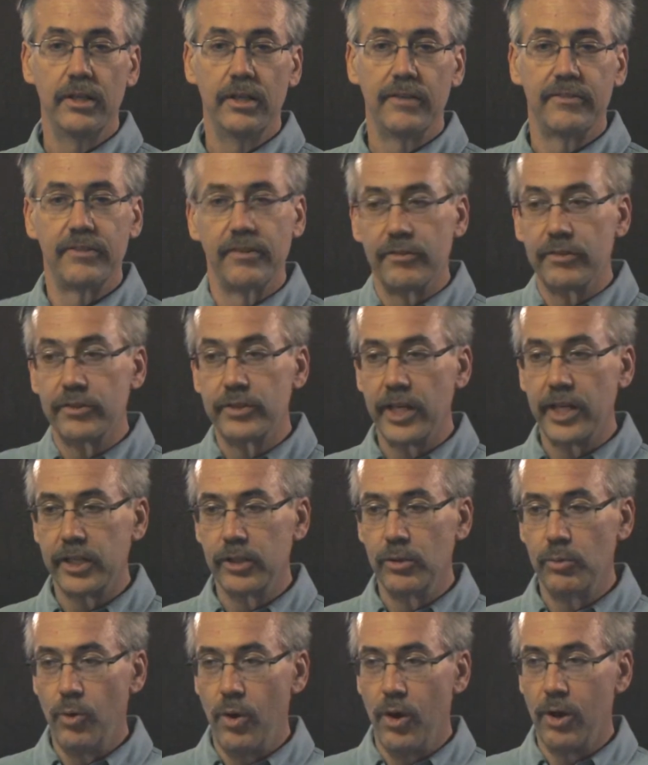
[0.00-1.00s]
If you've ever
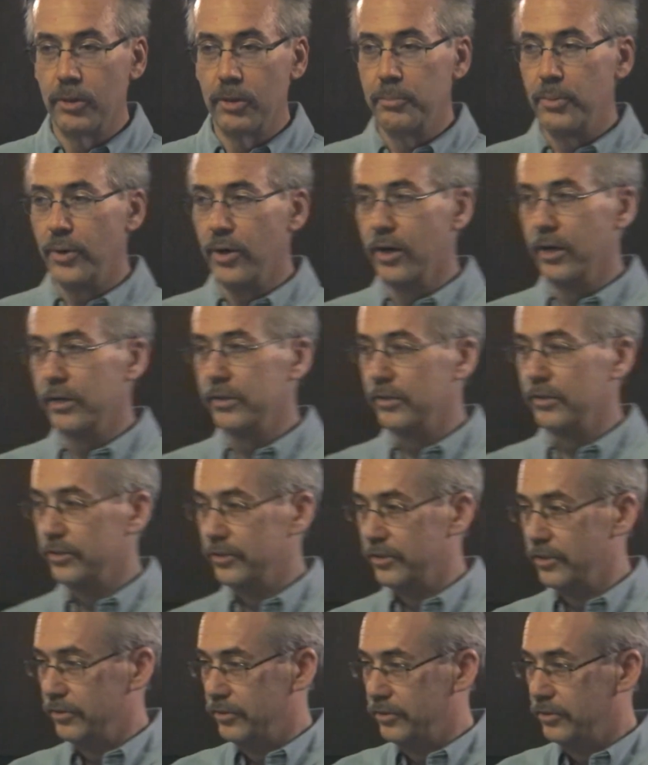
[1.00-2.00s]
taken a wall apart,
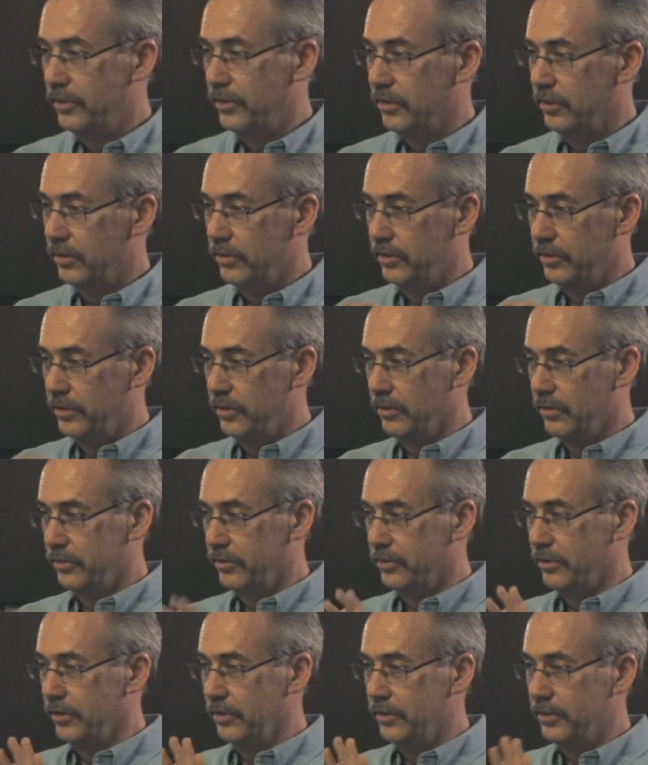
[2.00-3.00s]
there's
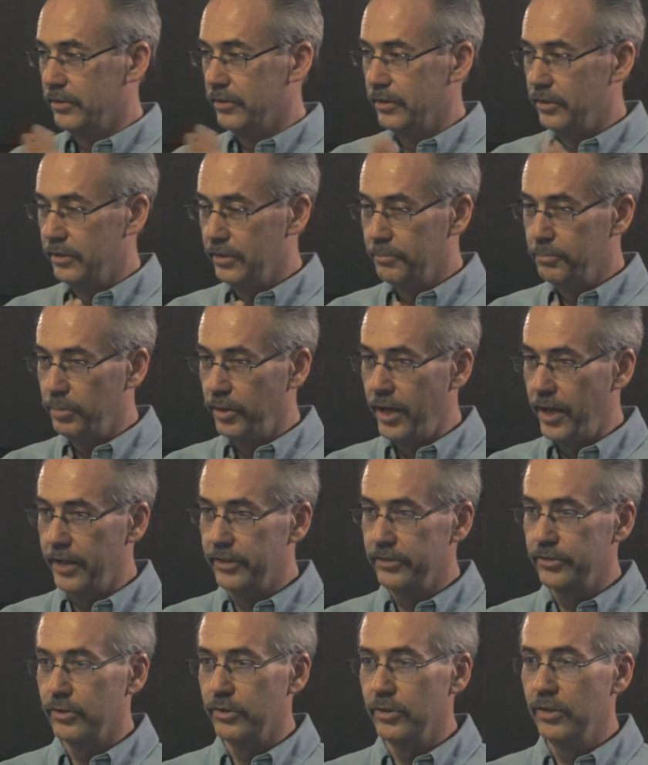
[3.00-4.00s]
the
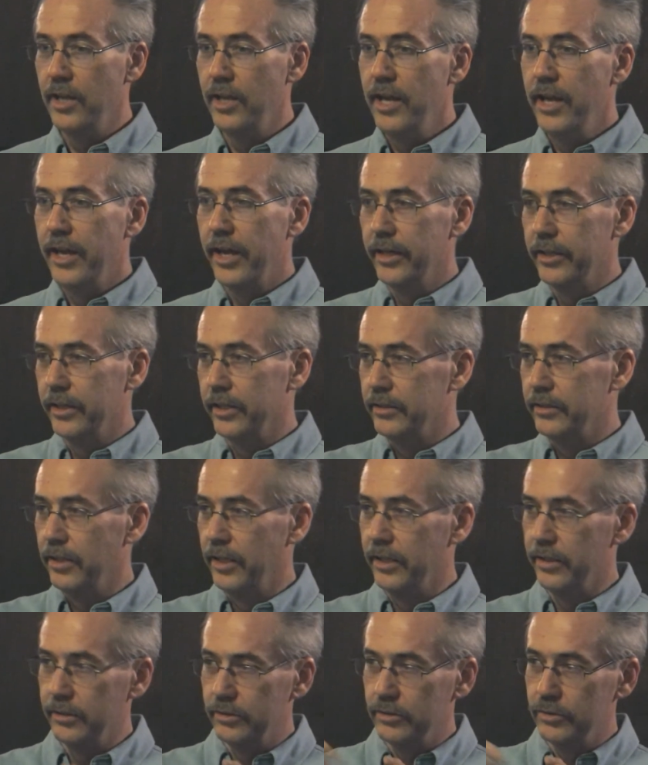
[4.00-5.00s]
plaster, and
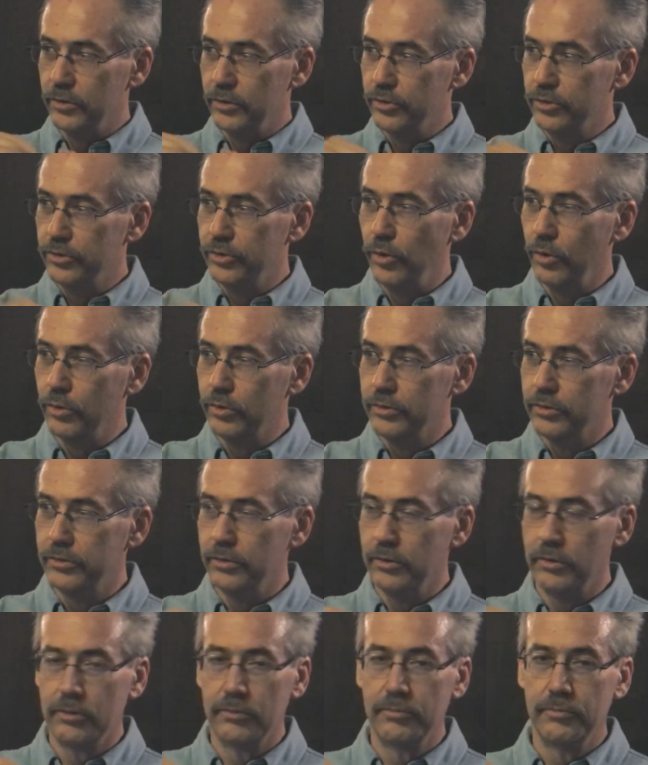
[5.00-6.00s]
it
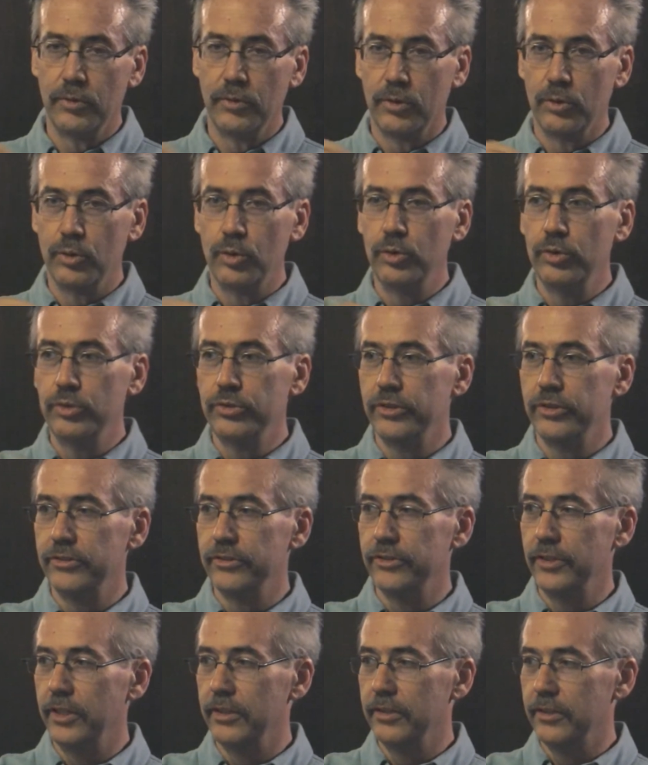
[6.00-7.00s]
soaks or
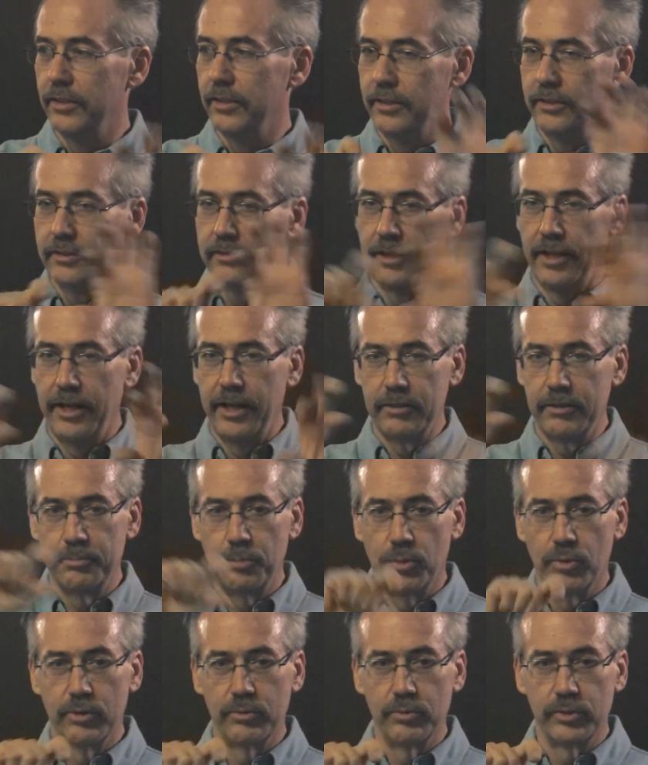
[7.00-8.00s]
oozes into these
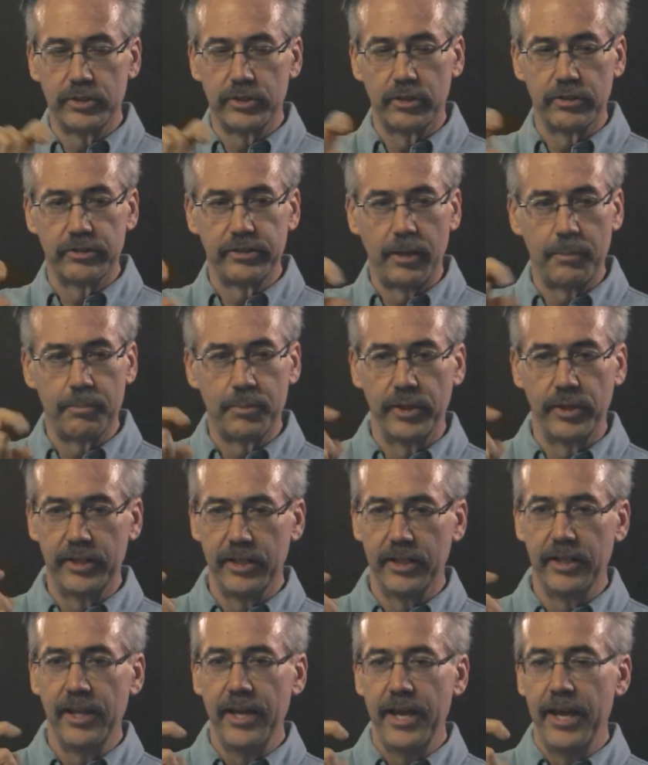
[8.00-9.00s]
lathboard, which are
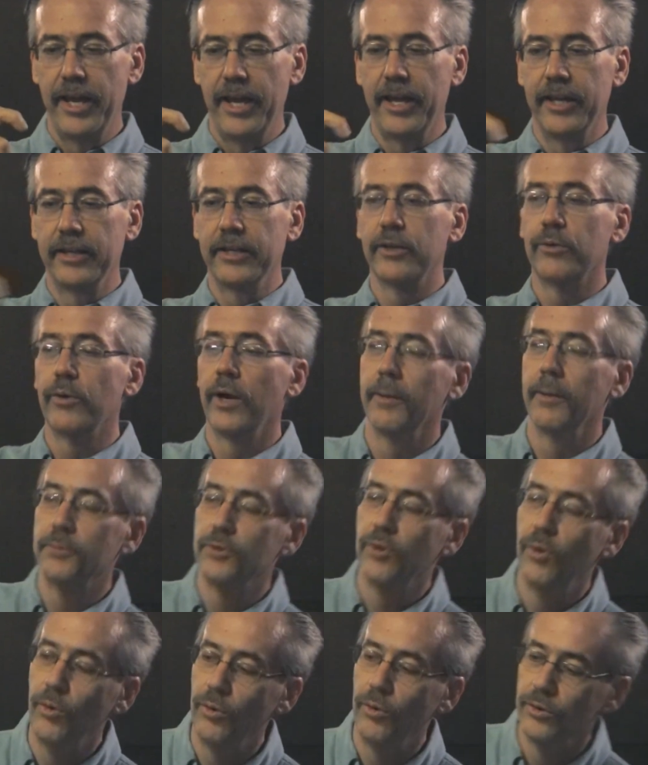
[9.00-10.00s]
separated, and it grabs
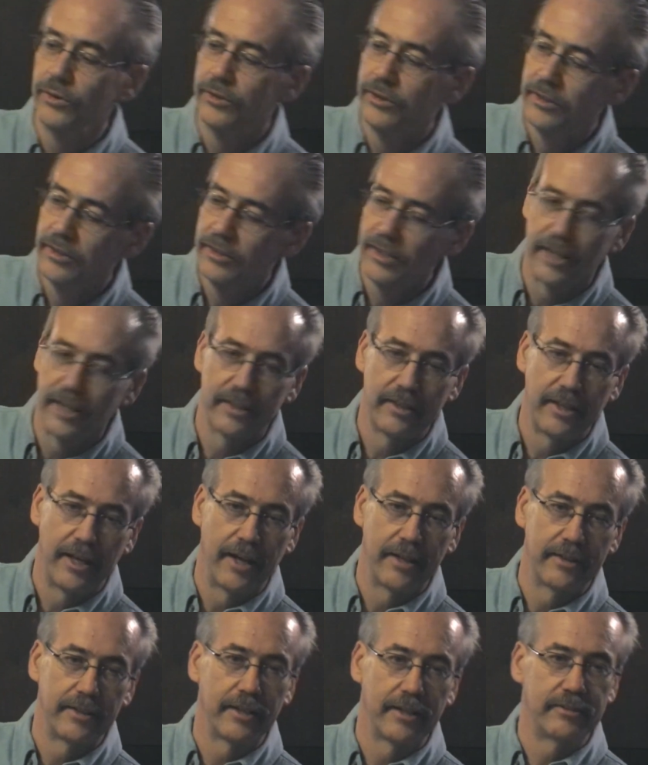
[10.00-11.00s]
hold like
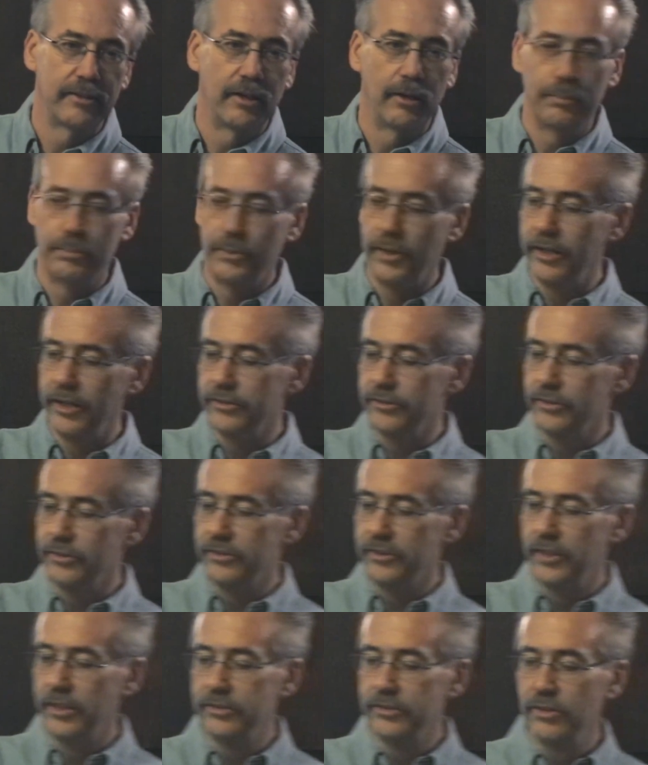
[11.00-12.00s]
that. That's how plaster
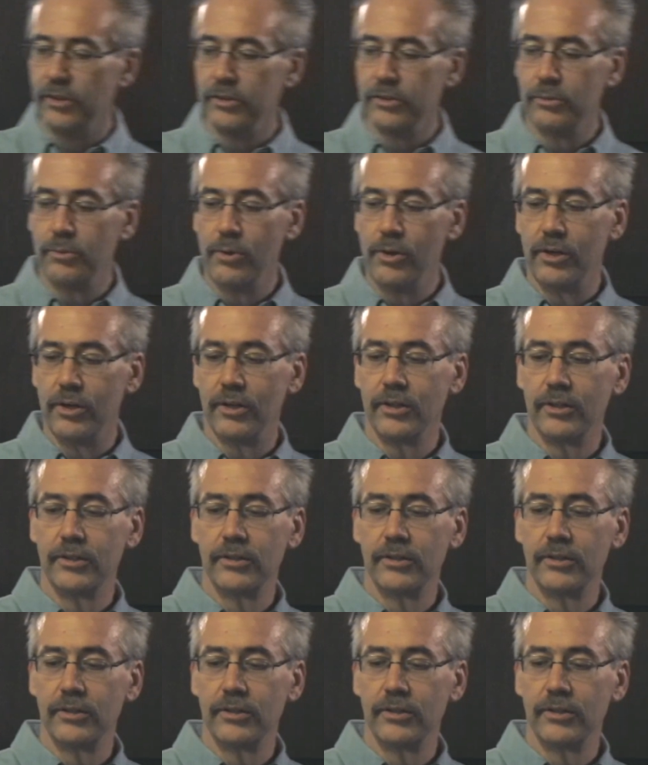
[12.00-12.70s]
stays on the wall.